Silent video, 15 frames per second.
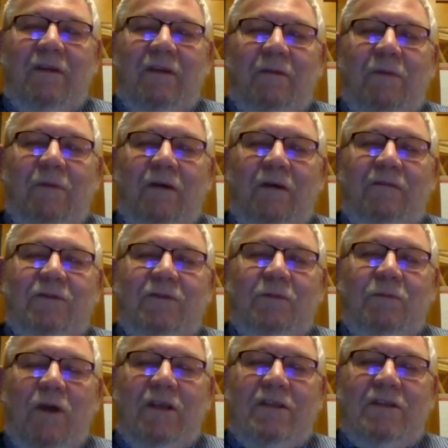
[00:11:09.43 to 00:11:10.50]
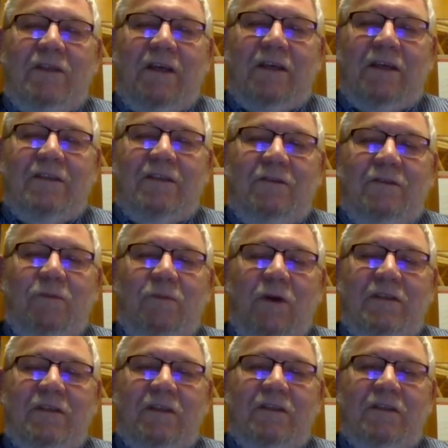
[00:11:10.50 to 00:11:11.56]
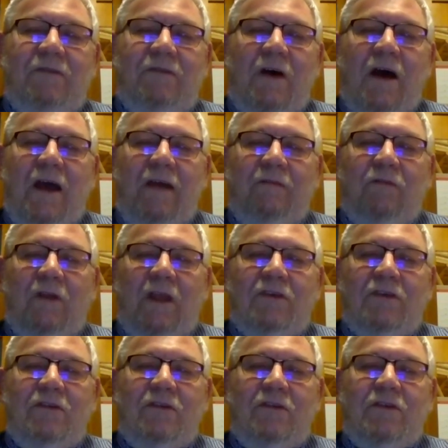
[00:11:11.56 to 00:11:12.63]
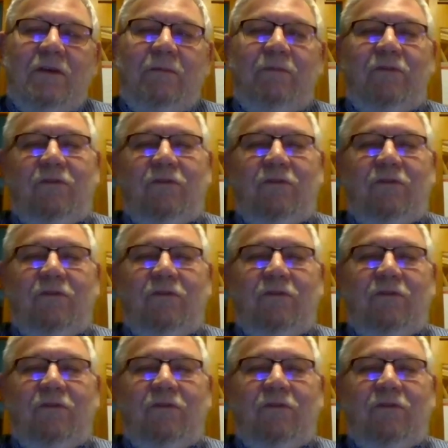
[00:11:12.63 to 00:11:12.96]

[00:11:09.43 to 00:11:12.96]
above 2.6, 2.65 relationship.